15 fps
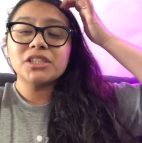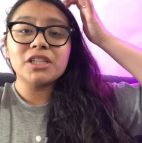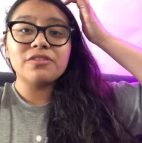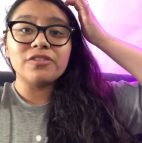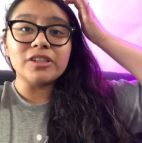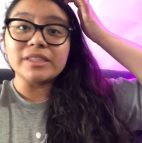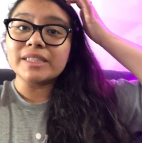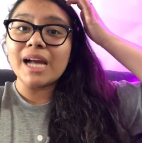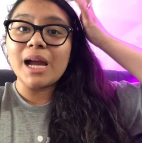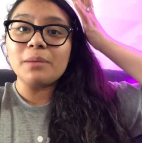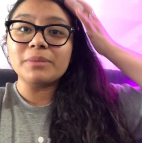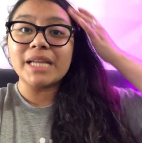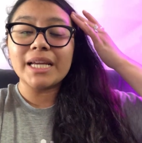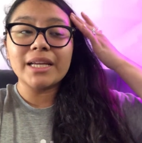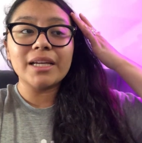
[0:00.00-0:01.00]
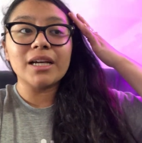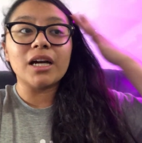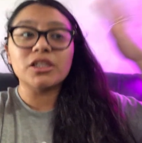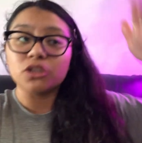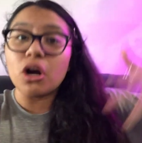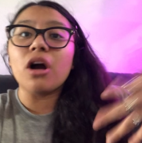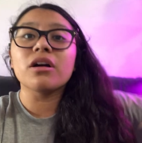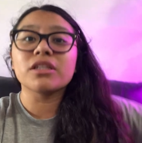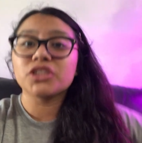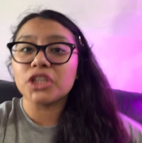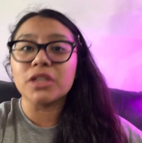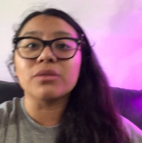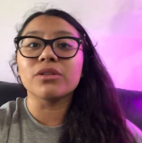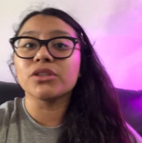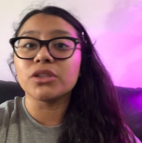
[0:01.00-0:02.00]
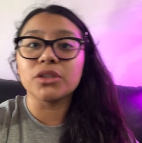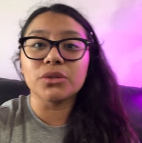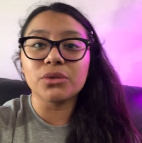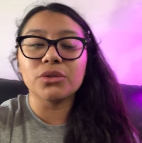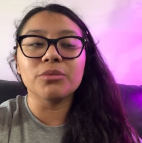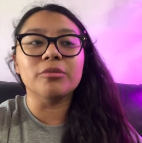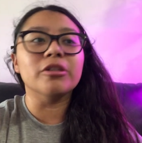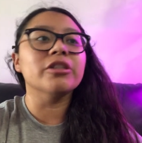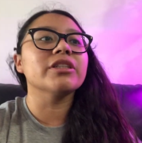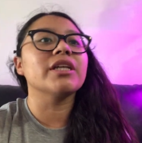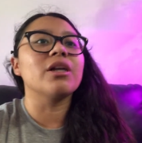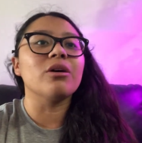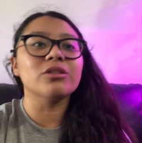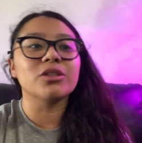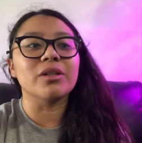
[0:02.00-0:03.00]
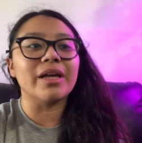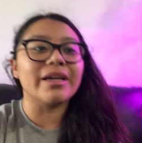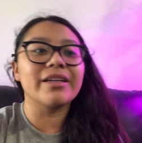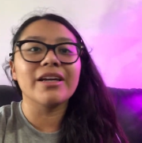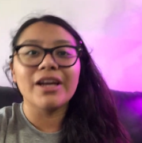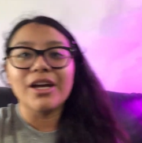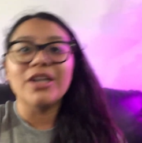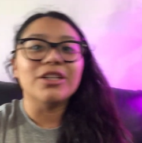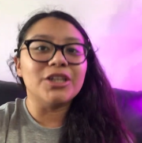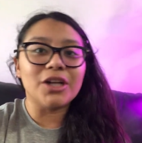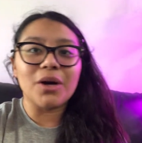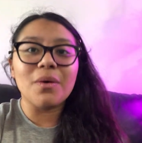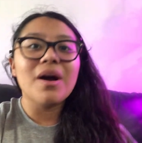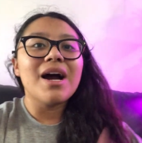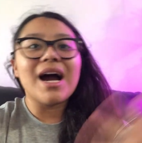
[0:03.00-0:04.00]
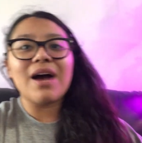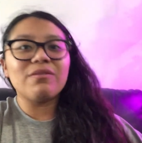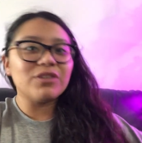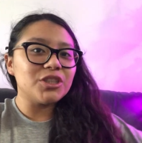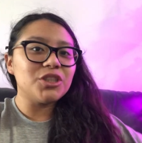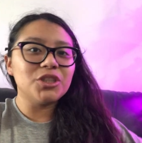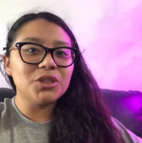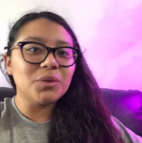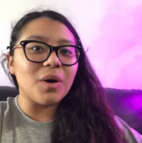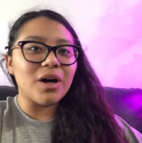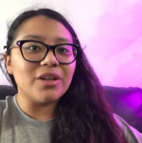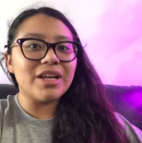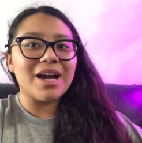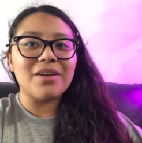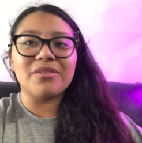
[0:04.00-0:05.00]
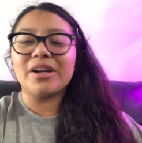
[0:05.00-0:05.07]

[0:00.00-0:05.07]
is our first time taking a dog in general to the groomers and also like, you know, having to do all that,